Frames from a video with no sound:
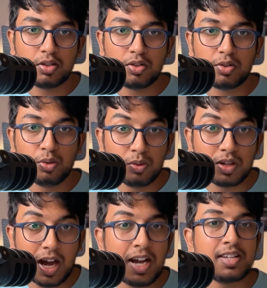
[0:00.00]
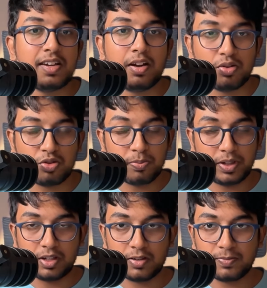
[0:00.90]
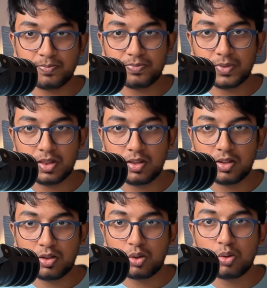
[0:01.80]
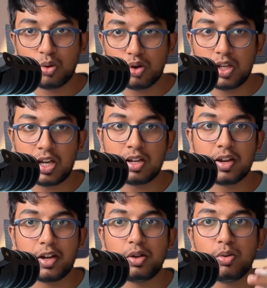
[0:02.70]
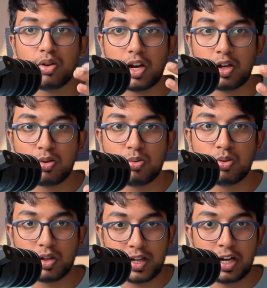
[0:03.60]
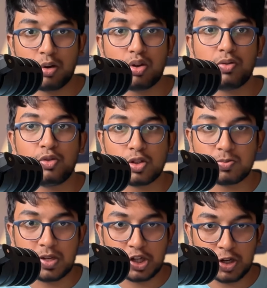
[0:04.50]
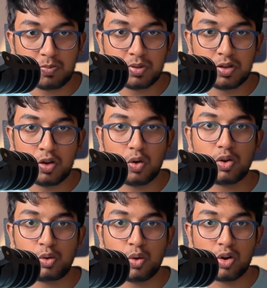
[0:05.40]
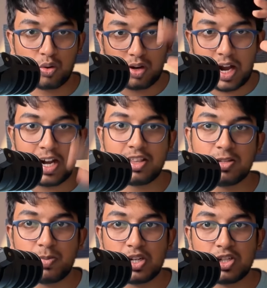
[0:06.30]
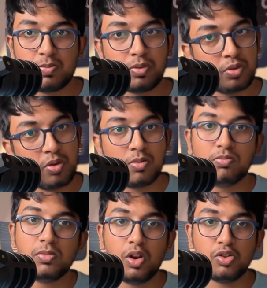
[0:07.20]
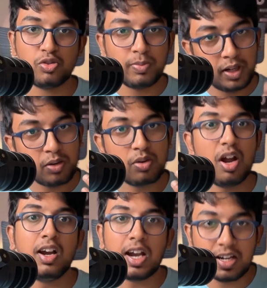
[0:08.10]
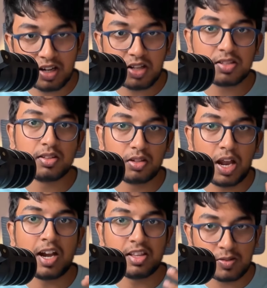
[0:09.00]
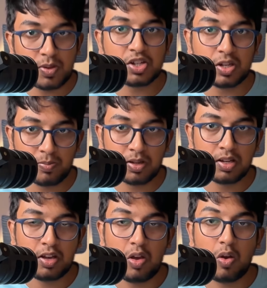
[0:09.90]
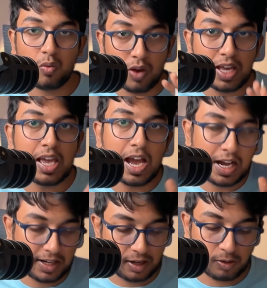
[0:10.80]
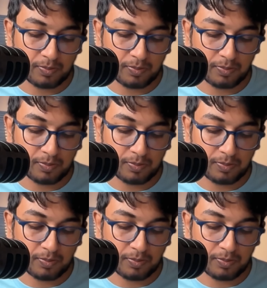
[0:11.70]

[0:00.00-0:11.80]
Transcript: You can't stand on Jupiter. You go there and you try to get out of your spaceship, or you want to land the spaceship. No, on Jupiter you can't land the spaceship. Why? I'll tell you.